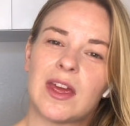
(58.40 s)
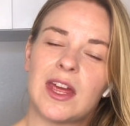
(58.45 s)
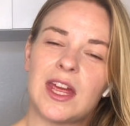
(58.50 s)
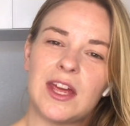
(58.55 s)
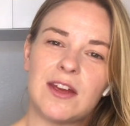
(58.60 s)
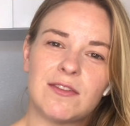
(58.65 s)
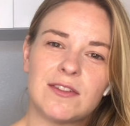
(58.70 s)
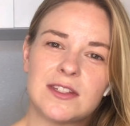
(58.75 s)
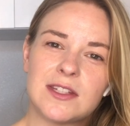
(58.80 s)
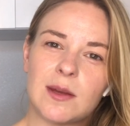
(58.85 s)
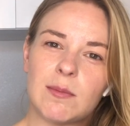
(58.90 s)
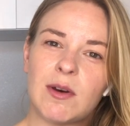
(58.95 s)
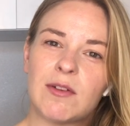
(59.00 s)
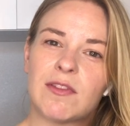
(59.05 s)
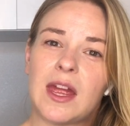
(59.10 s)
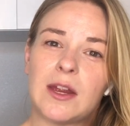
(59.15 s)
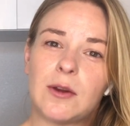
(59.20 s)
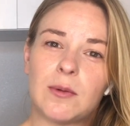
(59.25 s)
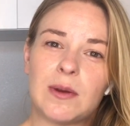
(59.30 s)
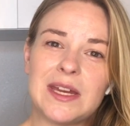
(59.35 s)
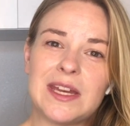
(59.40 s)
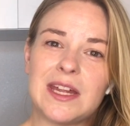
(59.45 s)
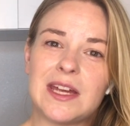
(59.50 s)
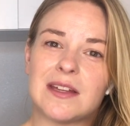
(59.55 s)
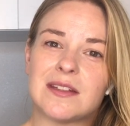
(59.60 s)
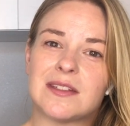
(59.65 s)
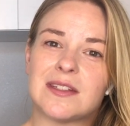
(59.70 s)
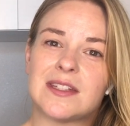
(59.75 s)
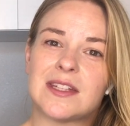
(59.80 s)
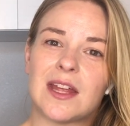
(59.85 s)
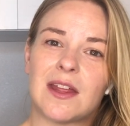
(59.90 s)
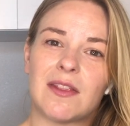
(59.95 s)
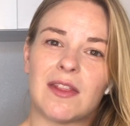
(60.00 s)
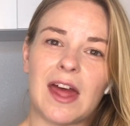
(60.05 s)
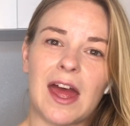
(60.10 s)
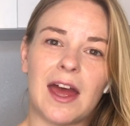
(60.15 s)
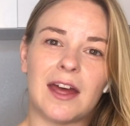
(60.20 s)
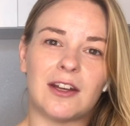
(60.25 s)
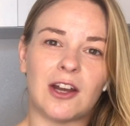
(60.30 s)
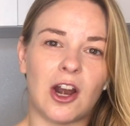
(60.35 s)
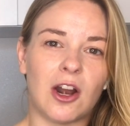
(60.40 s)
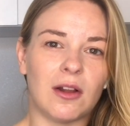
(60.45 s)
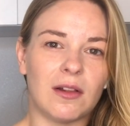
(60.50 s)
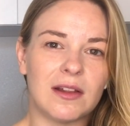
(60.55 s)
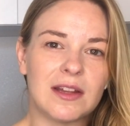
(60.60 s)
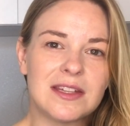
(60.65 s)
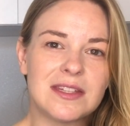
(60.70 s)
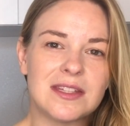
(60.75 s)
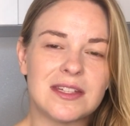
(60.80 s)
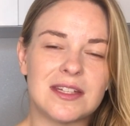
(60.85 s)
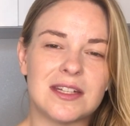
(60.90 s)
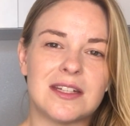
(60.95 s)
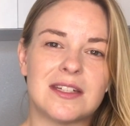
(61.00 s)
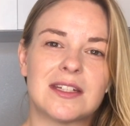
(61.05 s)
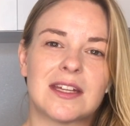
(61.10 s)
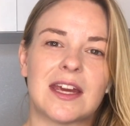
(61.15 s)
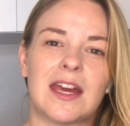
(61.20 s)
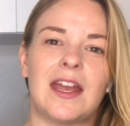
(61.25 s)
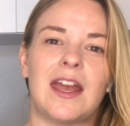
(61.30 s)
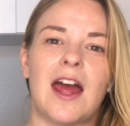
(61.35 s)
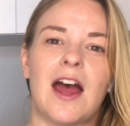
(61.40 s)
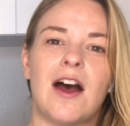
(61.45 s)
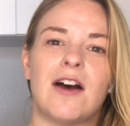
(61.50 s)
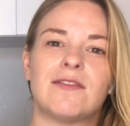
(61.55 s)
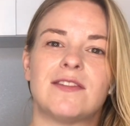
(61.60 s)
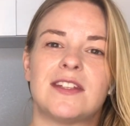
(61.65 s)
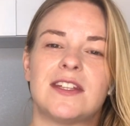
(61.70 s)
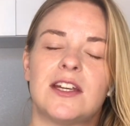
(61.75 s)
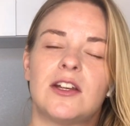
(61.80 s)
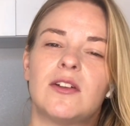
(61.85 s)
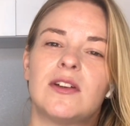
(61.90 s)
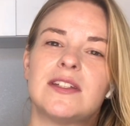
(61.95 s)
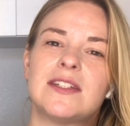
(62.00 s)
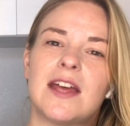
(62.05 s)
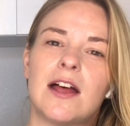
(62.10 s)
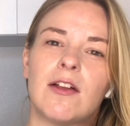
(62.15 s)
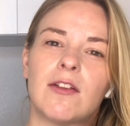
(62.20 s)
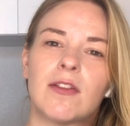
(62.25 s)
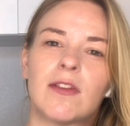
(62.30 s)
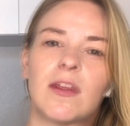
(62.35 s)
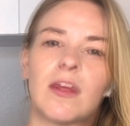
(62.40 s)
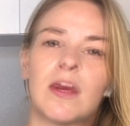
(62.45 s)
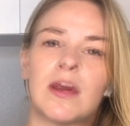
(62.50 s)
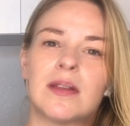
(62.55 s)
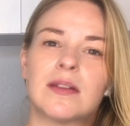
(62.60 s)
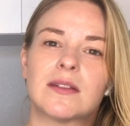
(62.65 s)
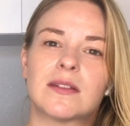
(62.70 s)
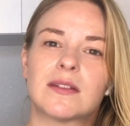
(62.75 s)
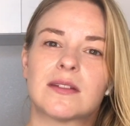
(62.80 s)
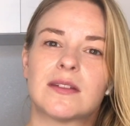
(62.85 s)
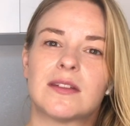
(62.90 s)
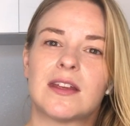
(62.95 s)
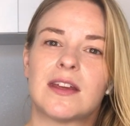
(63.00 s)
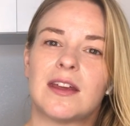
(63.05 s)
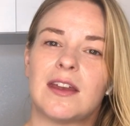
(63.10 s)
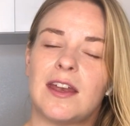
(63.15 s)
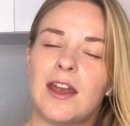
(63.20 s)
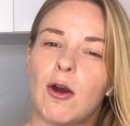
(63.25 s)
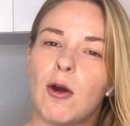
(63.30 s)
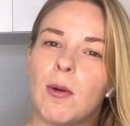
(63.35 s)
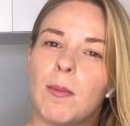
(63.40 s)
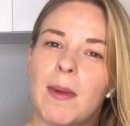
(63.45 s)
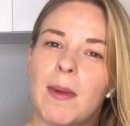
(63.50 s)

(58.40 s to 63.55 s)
even some of the ingredients that are listed can have serious health risks. Now